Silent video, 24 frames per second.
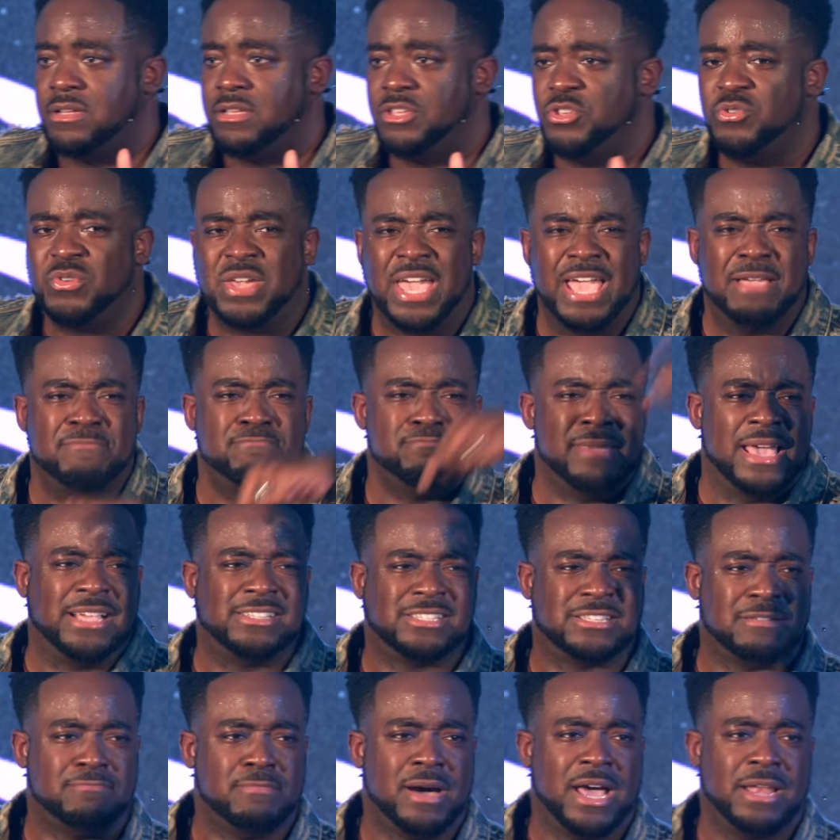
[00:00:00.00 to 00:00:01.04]
You can't make
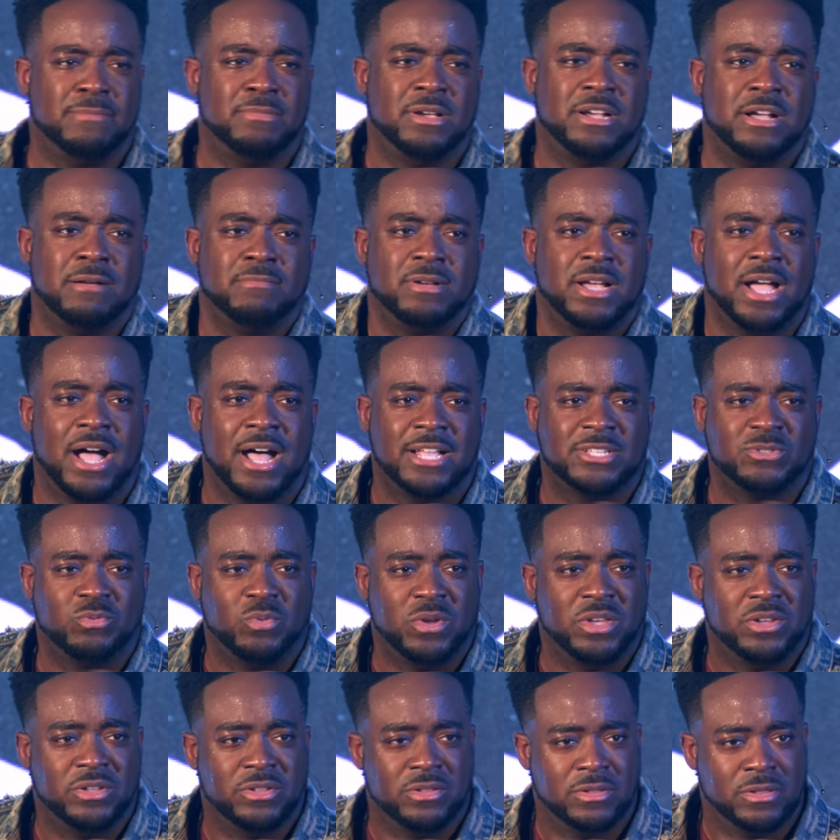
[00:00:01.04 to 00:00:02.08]
somebody become God's
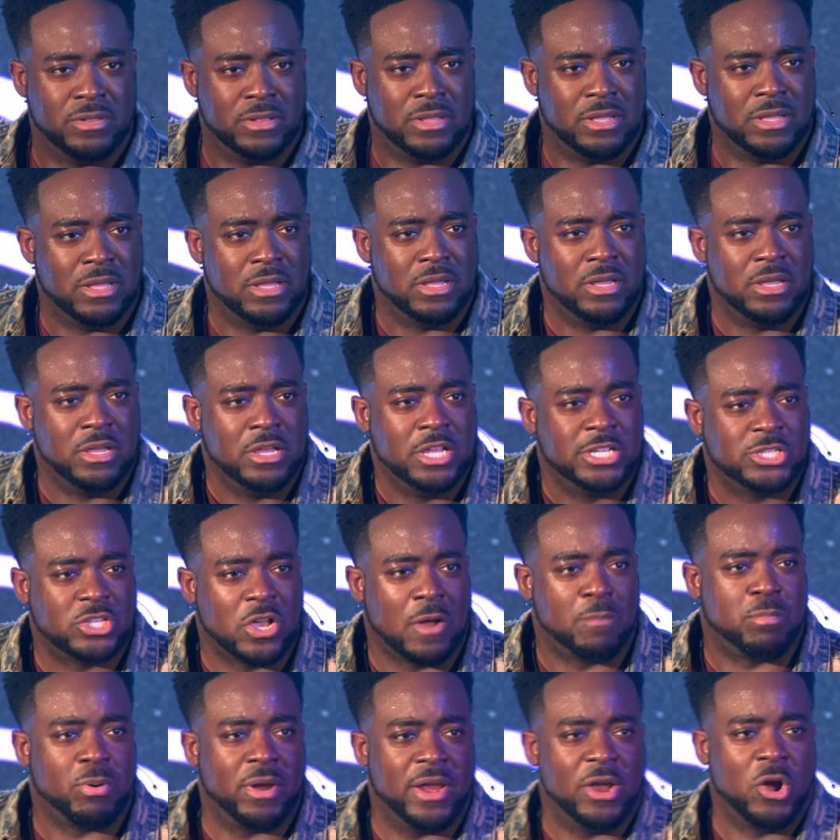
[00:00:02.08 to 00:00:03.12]
will. So
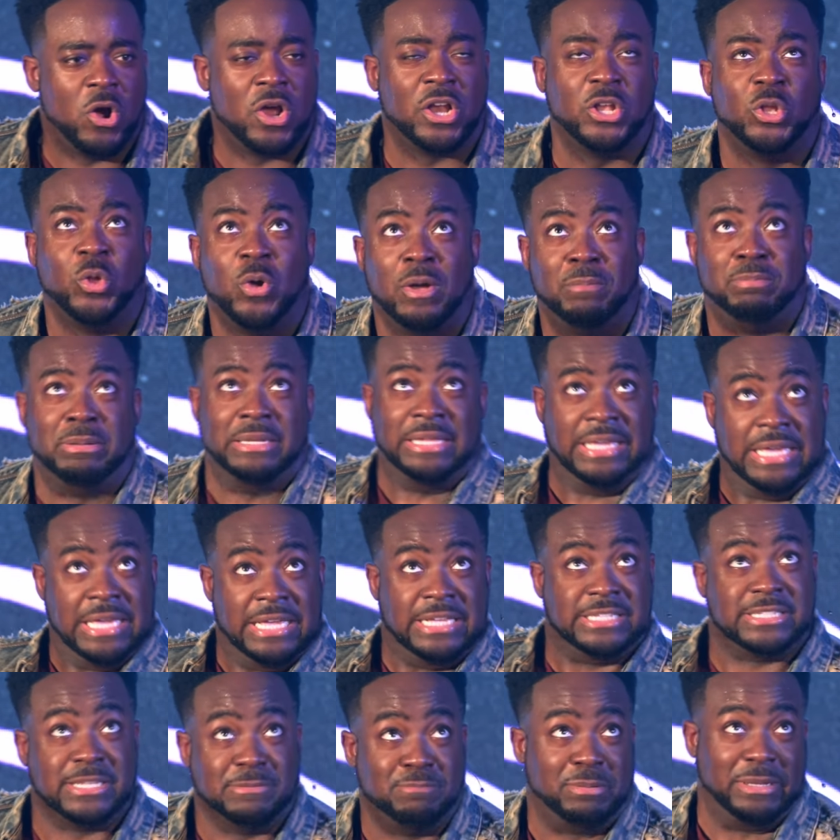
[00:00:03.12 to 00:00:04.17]
I pray hard, Lord,
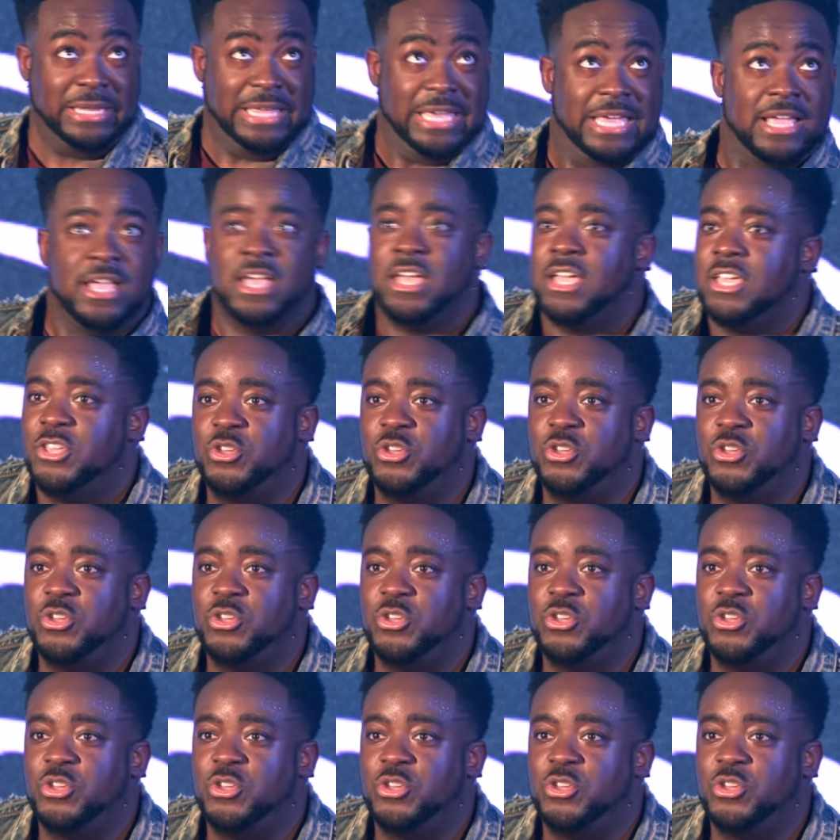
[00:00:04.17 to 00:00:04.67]
please, and please.